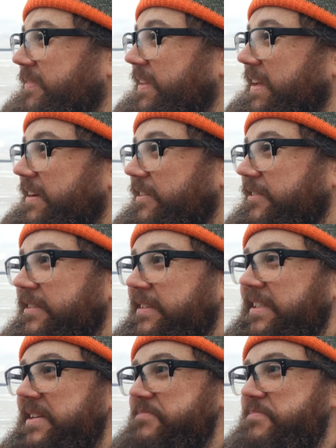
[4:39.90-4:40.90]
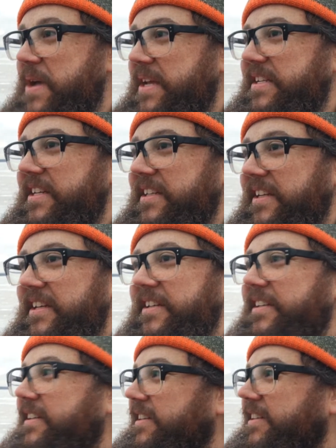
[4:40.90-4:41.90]
you know, impending
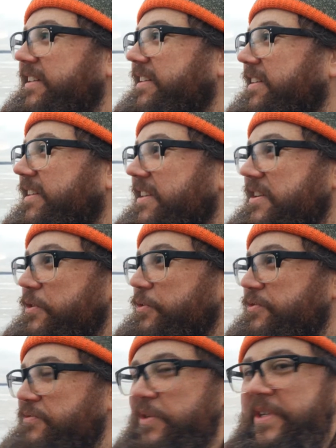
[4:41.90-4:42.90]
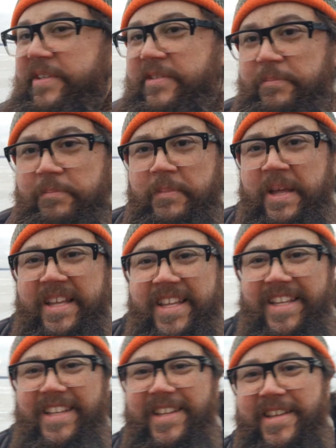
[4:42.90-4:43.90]
nose freeze.
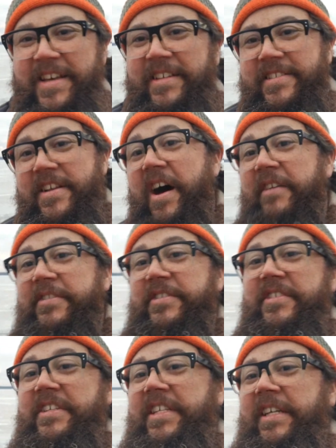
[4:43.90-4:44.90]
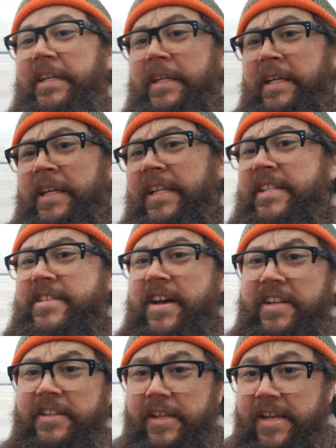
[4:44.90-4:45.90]
Obviously, it's
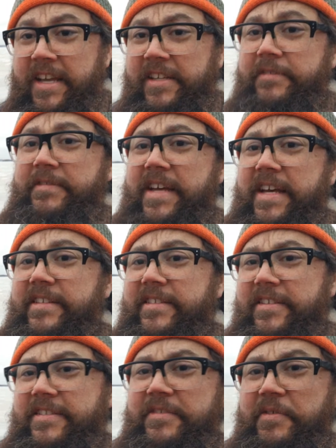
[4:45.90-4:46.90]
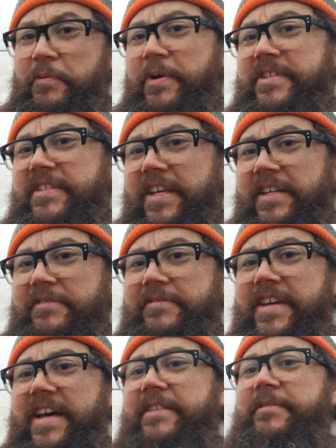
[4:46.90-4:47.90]
not in the -10s, because if it was
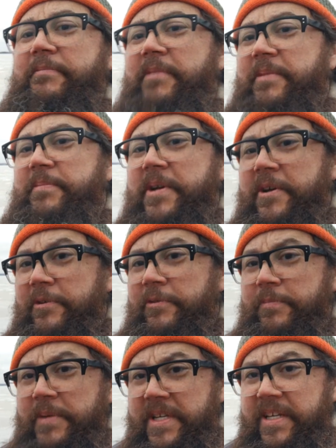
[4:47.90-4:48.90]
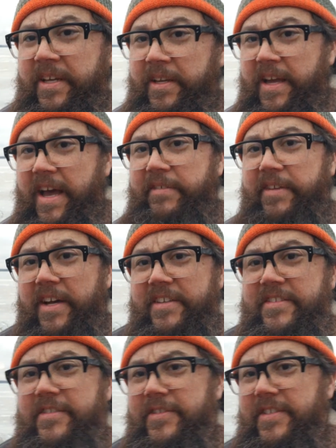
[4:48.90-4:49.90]
-10, my beard would be having
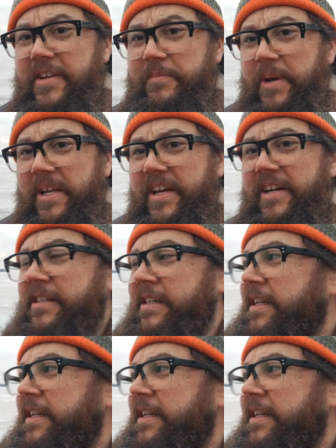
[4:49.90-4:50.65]
icicles in it by now.